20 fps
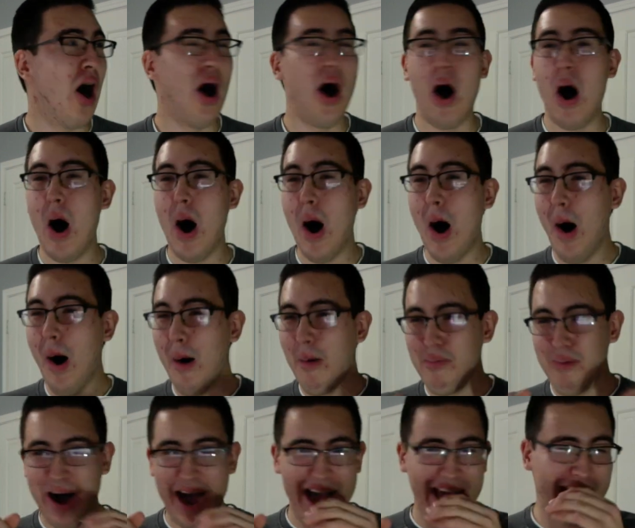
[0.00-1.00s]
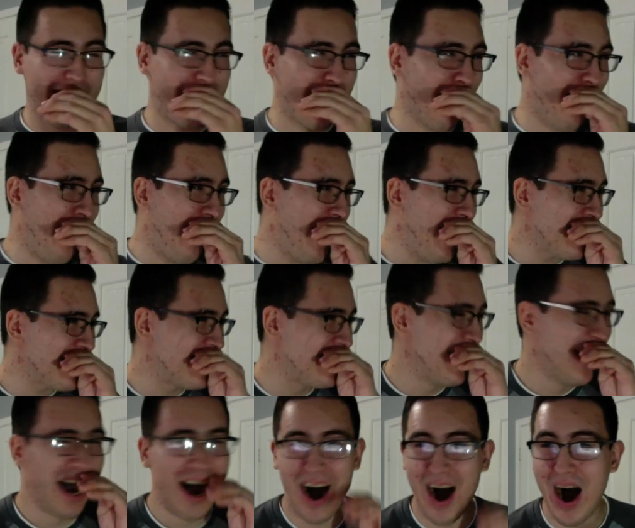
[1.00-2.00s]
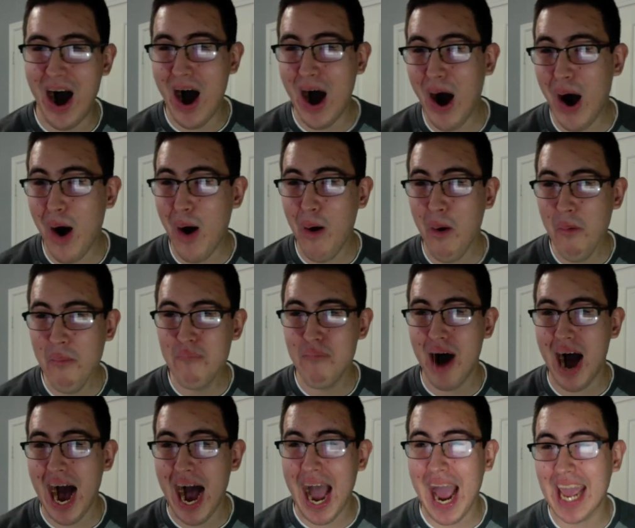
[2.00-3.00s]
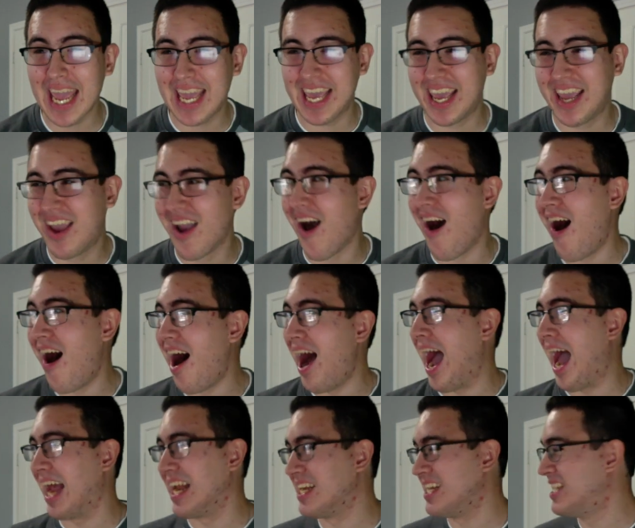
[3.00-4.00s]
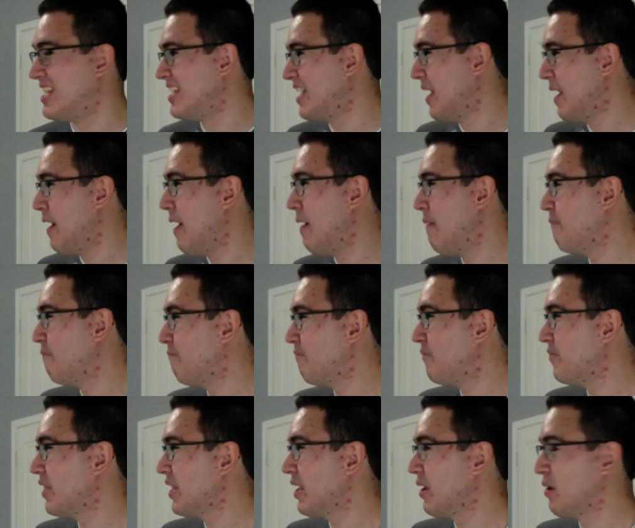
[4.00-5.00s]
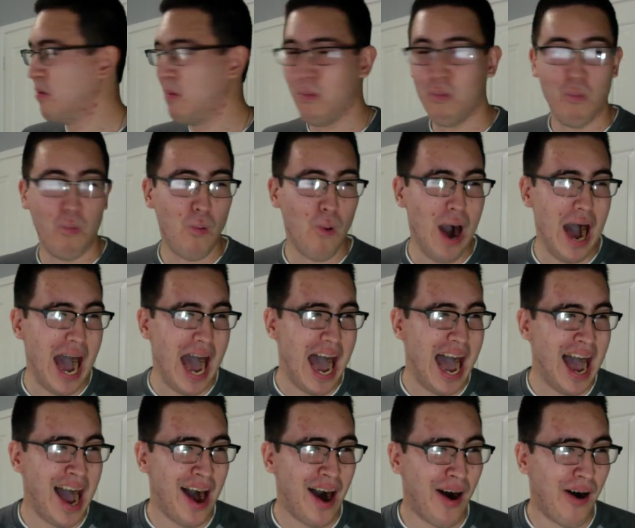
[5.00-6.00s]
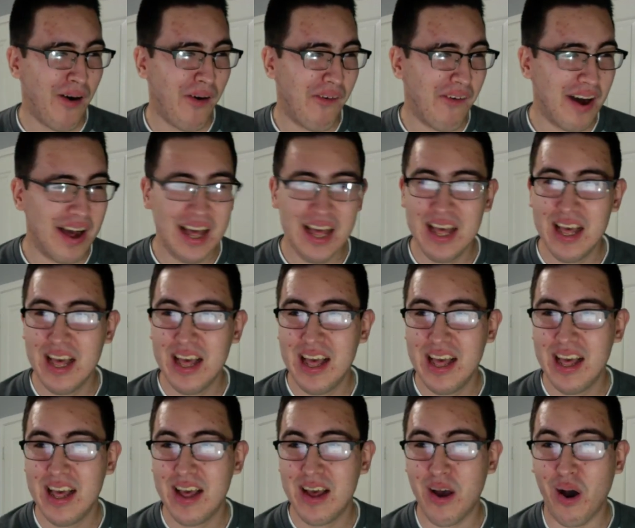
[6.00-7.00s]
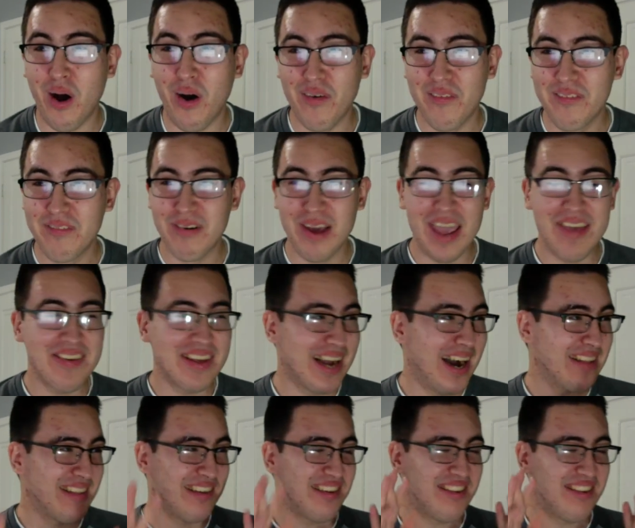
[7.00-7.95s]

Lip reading: Oh my gosh! Oh my gosh! Wow! We even got to